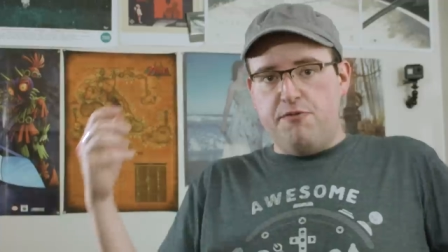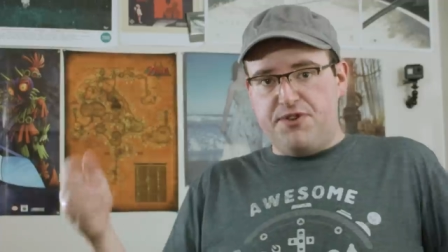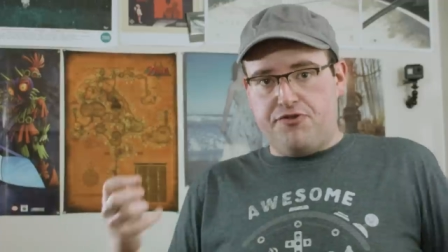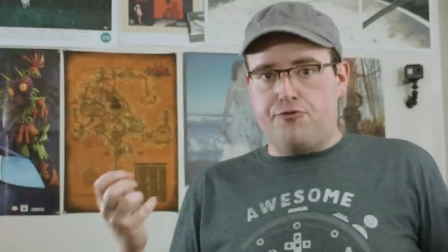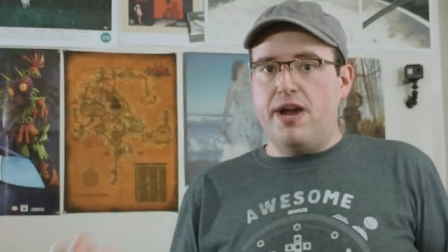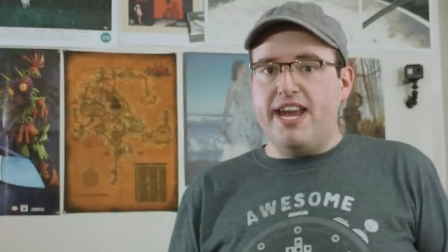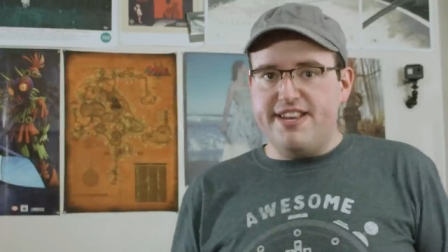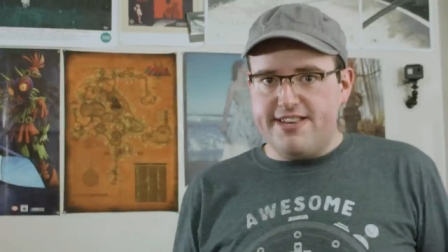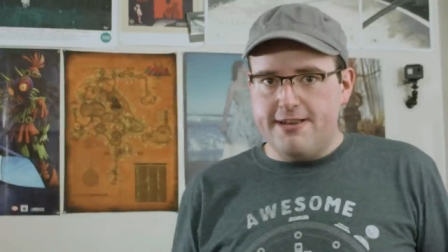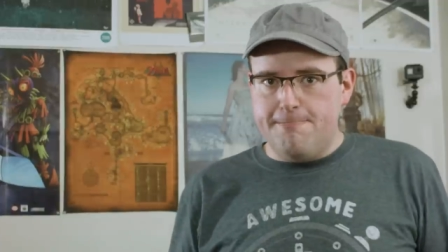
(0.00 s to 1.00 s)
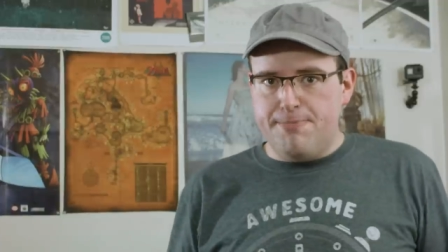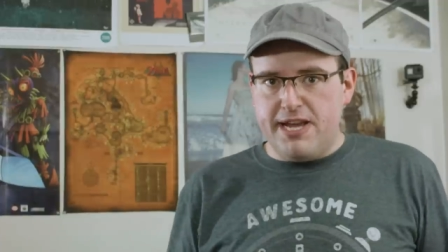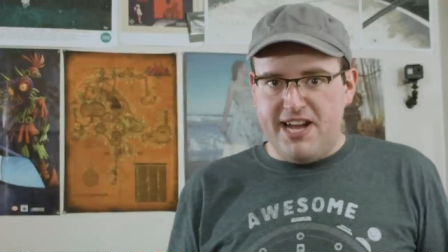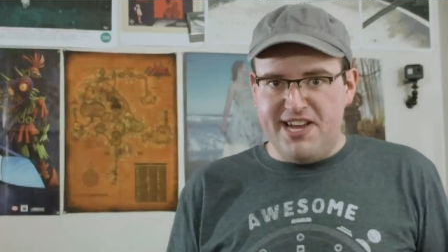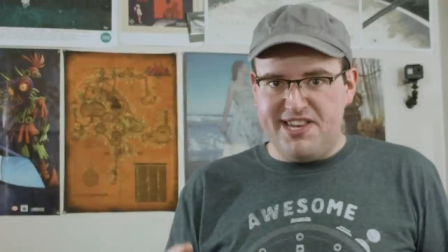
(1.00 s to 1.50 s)
It was great
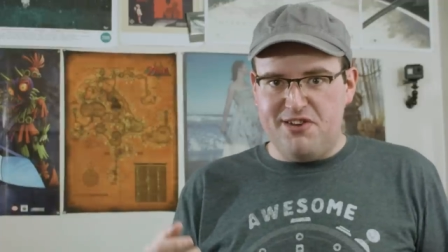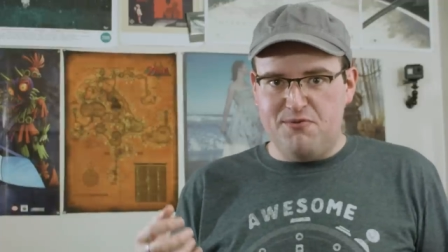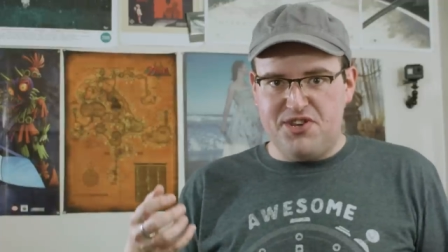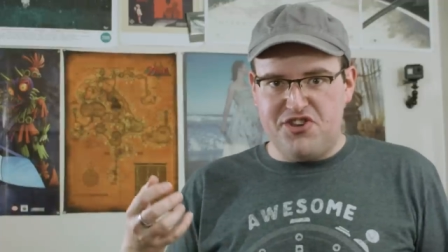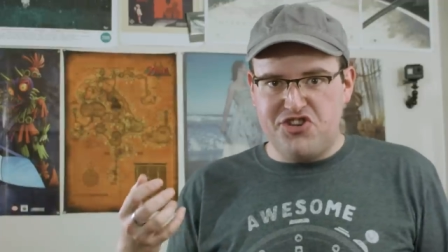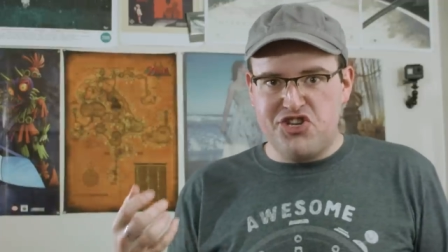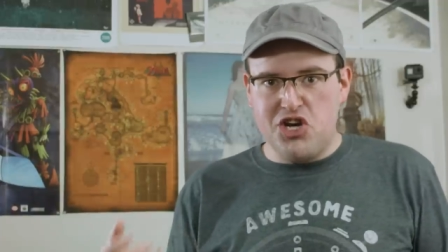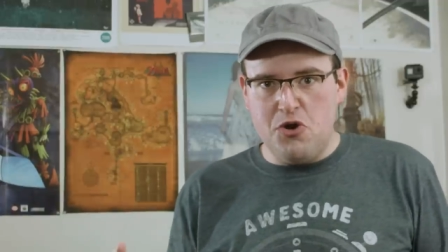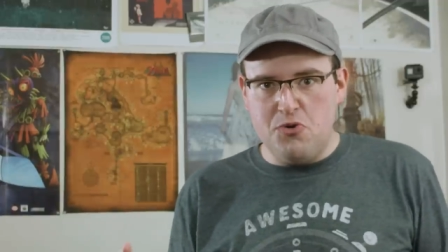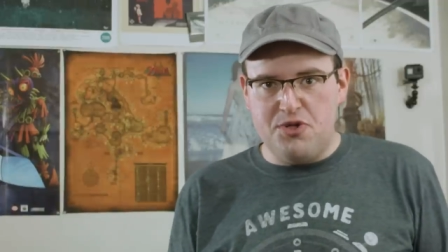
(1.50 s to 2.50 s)
because it was a show